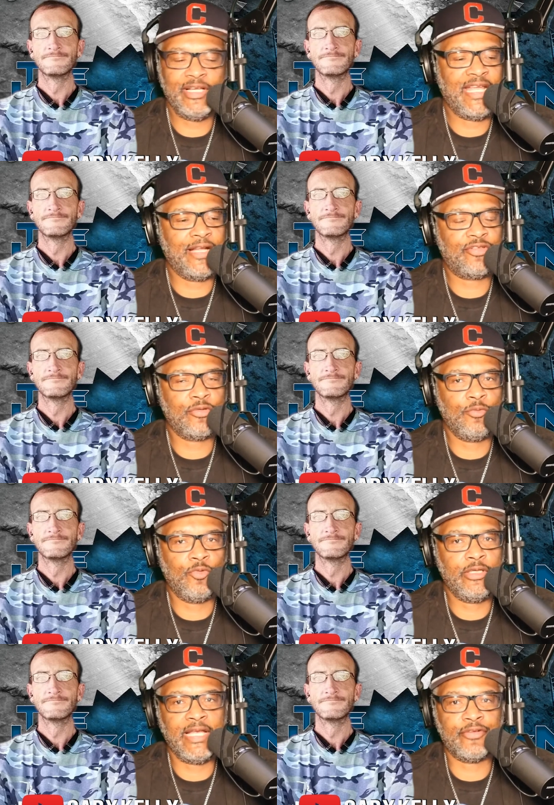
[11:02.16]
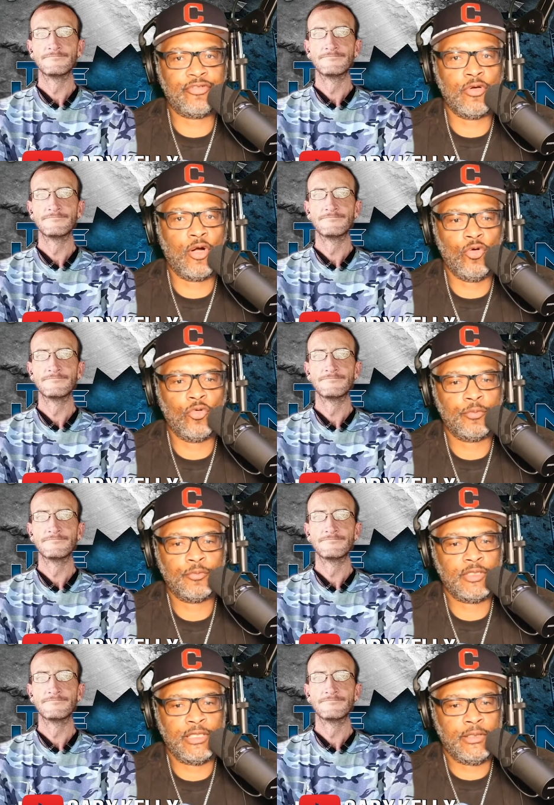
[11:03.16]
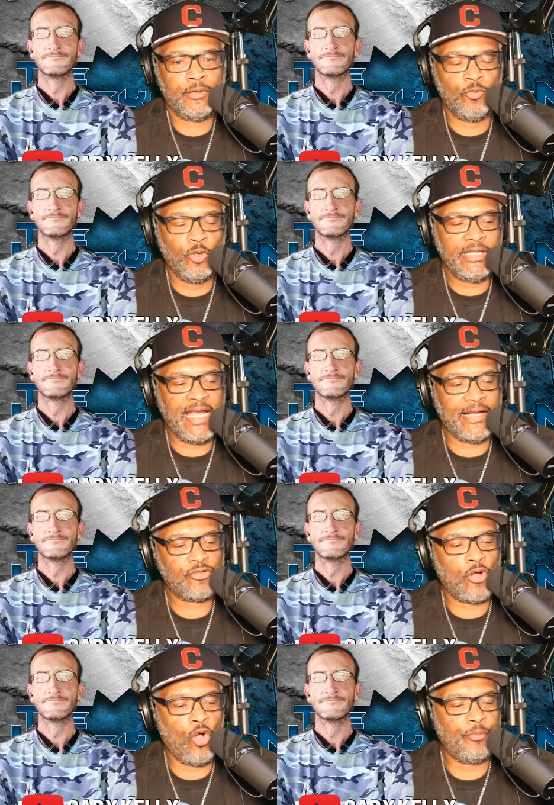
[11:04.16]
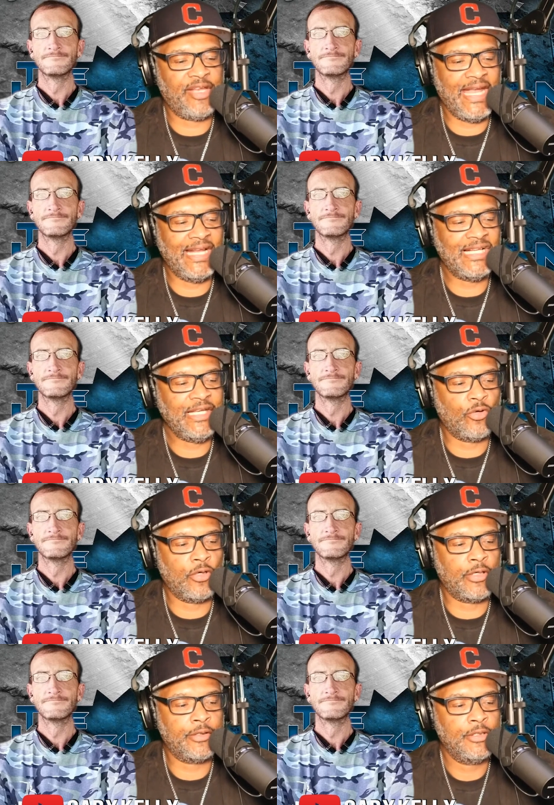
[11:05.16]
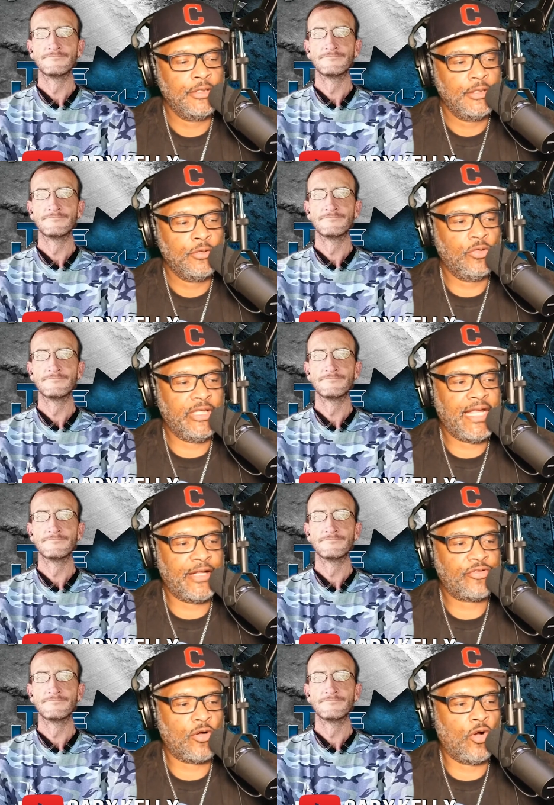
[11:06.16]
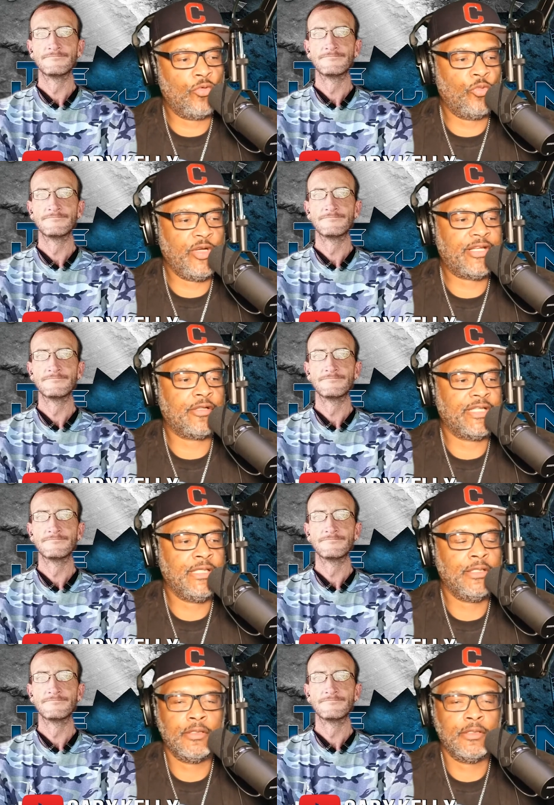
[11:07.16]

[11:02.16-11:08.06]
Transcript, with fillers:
Speaker 1: Would it got and, you? Would it got you home? It, would it got you home daily, or would it got you home weekly?